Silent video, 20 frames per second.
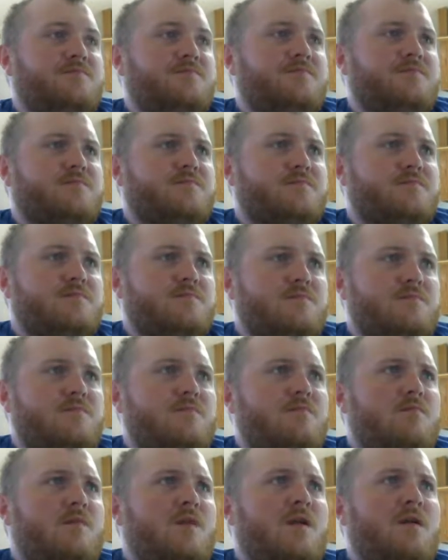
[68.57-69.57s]

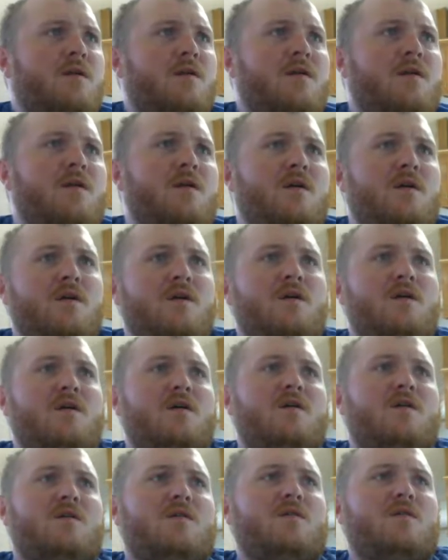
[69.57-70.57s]

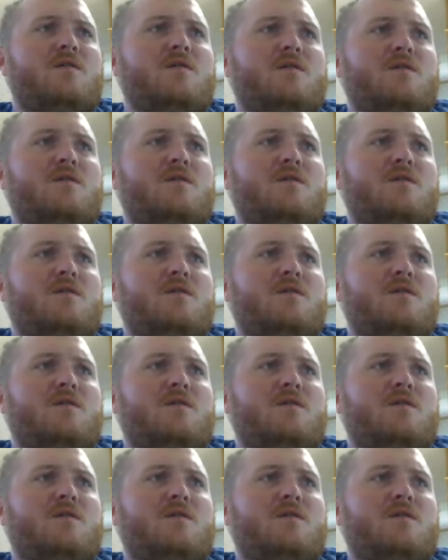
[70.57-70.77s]
Nothing is said.